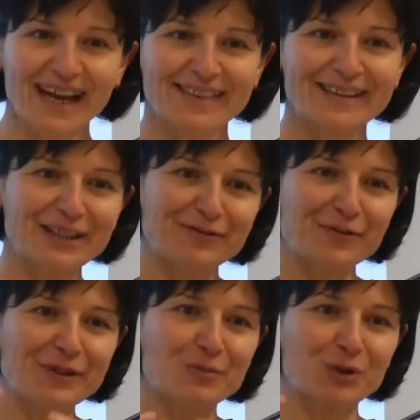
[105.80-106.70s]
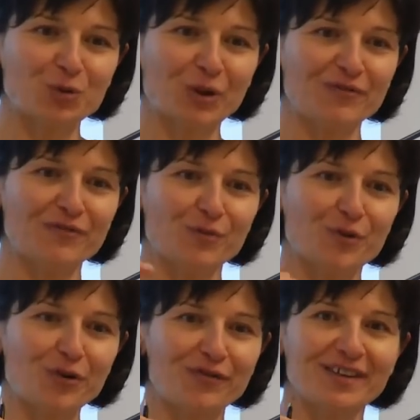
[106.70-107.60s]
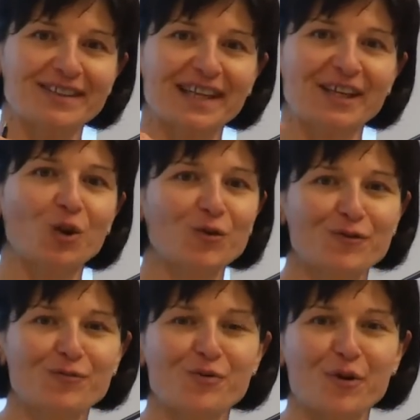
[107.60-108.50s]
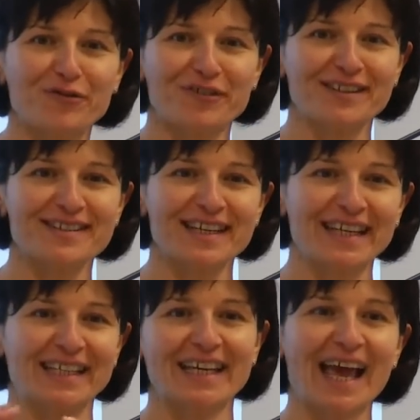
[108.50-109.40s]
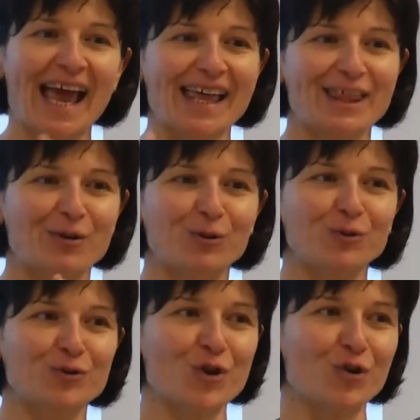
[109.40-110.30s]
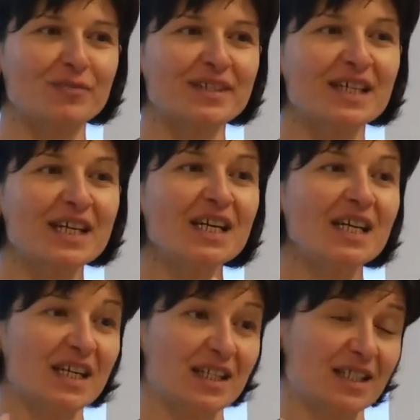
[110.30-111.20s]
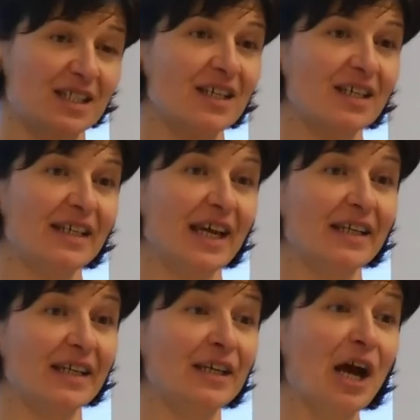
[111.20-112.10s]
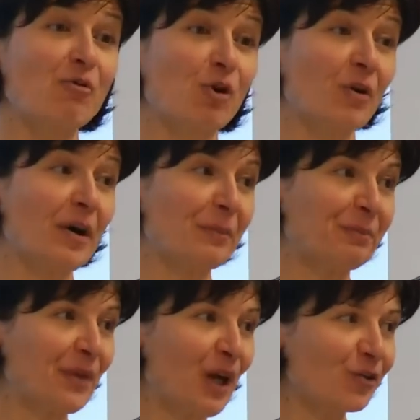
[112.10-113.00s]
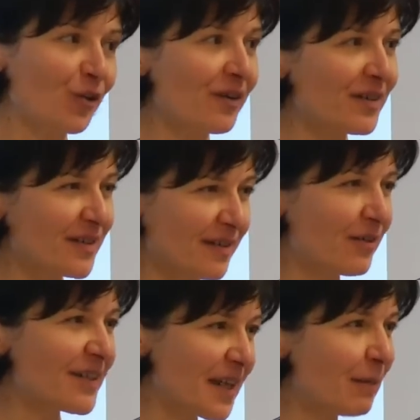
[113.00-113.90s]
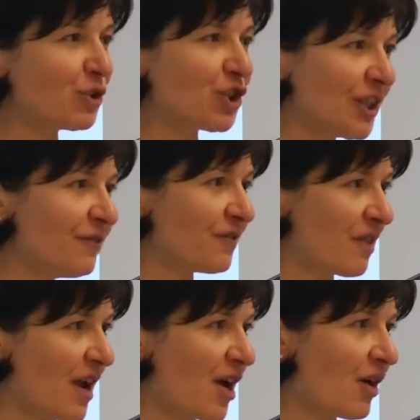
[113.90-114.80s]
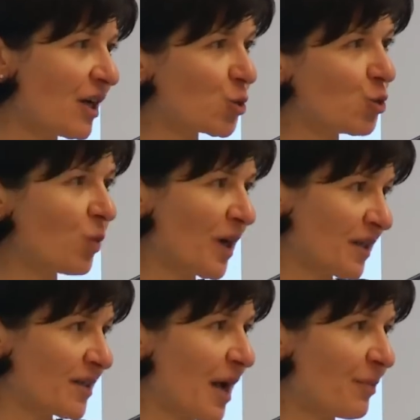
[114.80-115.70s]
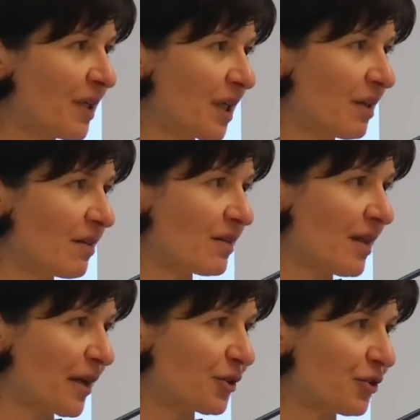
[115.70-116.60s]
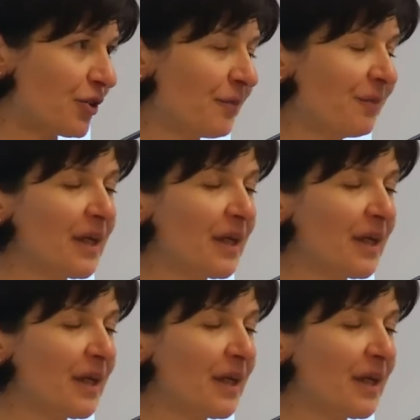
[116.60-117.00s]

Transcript: And the difference between for-profits and not-for-profits in ethical terms is getting narrower. So there is some shift there as to what is happening in the sector.